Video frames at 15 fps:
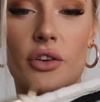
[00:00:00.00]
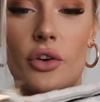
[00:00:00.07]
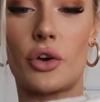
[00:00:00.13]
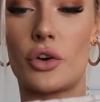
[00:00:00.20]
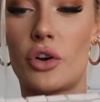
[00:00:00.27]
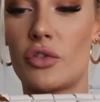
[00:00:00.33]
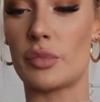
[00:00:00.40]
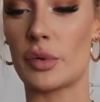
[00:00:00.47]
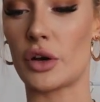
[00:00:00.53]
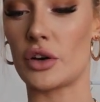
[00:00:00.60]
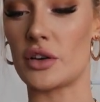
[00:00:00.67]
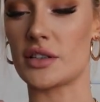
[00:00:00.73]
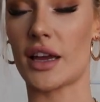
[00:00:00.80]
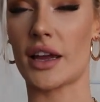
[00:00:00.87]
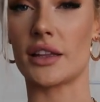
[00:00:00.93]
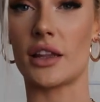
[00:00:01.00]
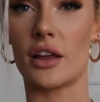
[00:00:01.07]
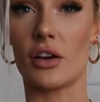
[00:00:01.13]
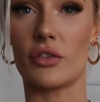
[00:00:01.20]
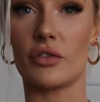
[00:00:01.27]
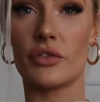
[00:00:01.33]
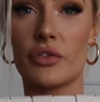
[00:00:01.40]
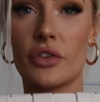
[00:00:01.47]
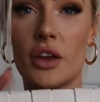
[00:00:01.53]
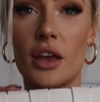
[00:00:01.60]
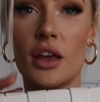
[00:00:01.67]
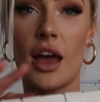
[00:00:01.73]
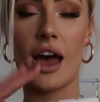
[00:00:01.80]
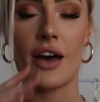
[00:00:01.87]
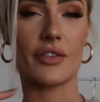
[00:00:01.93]
note of because I love
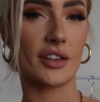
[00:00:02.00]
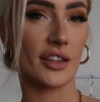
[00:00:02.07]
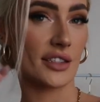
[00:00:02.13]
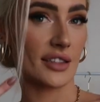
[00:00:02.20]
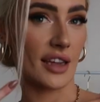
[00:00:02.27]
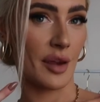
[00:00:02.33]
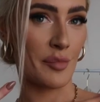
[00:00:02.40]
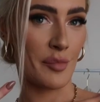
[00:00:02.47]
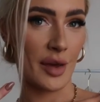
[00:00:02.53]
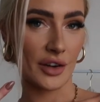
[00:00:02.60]
having the same